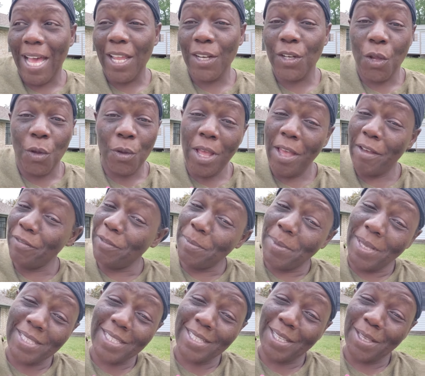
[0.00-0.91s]
I don't have a
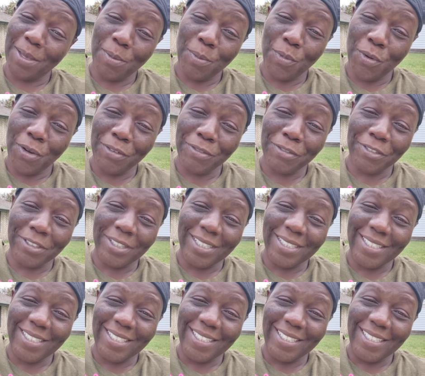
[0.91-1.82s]
Mexican
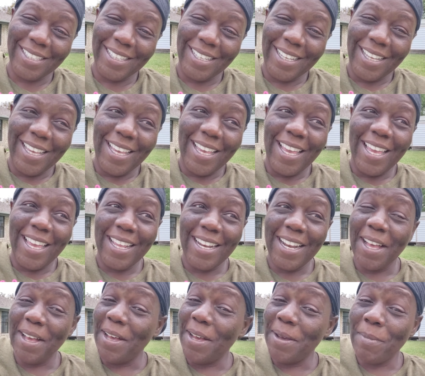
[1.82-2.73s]
boyfriend,
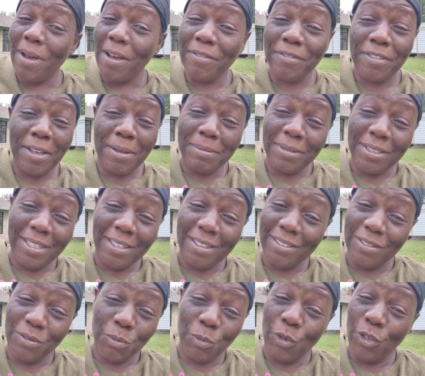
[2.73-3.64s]
and uh, my
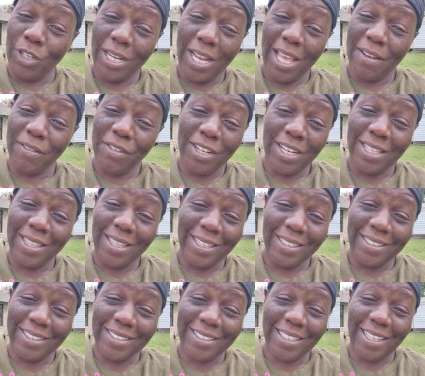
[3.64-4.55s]
family wouldn't have
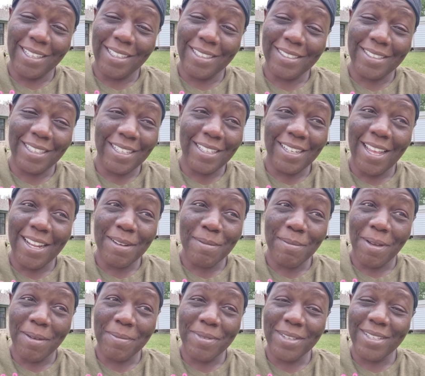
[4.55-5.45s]
anything to say because they're not
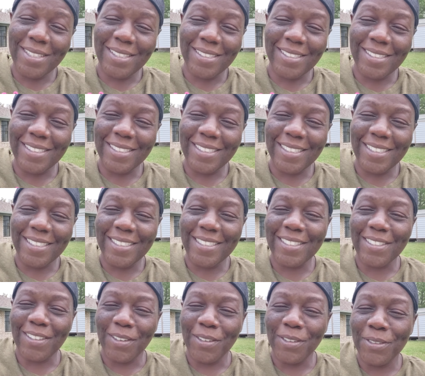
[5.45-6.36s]
in my business.
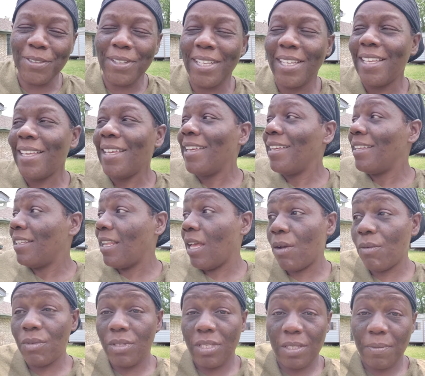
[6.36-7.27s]
So
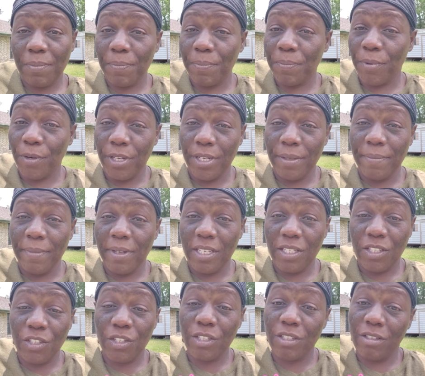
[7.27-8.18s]
that was pretty
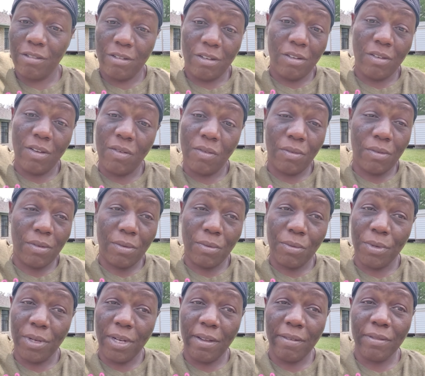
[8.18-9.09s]
much, you know,
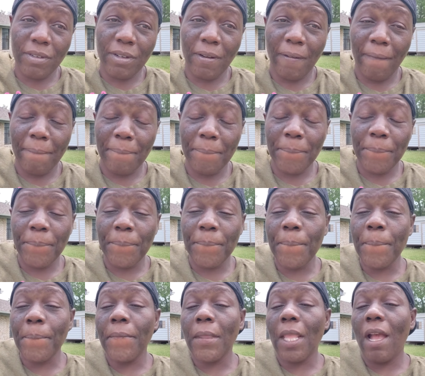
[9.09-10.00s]
whatever.
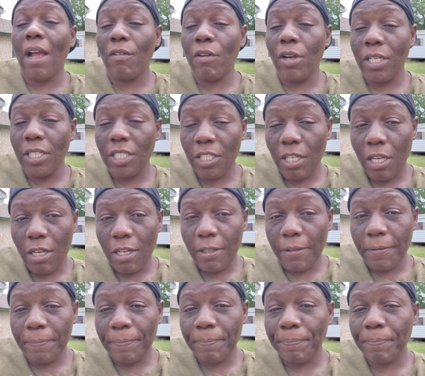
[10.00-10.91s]
All right,
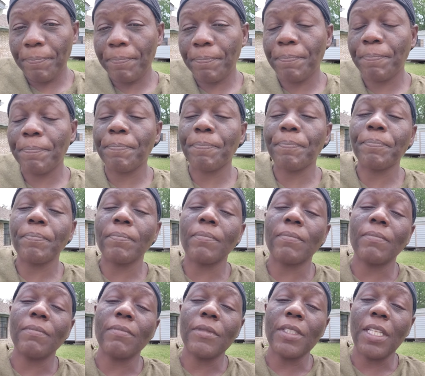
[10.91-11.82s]
y'all.
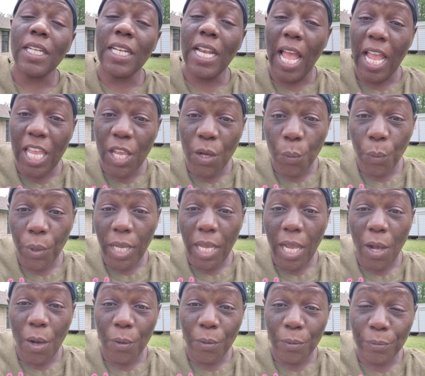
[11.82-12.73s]
Now here we
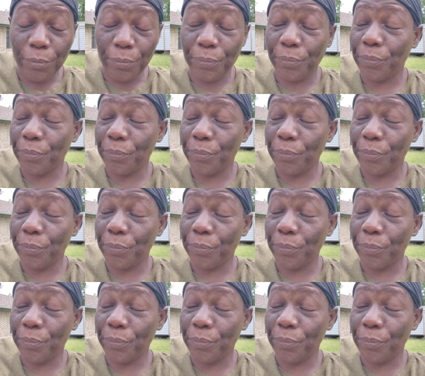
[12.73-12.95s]
go.